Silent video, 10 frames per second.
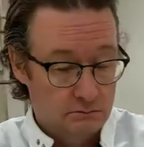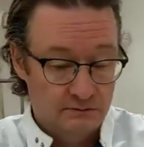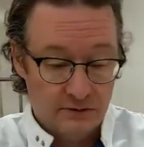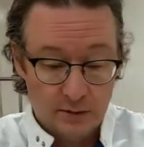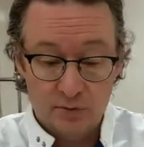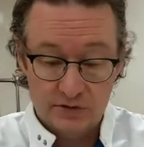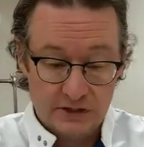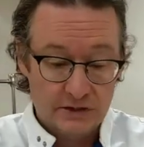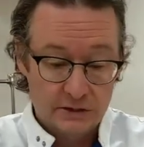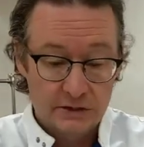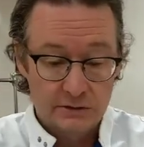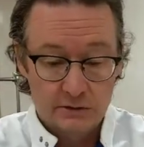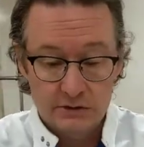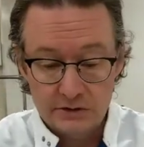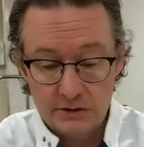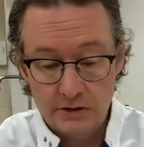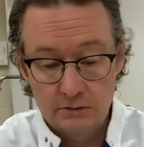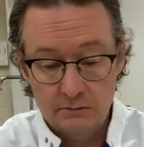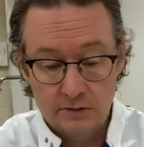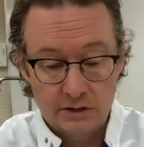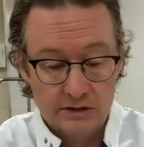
very precisely, as you can see, right?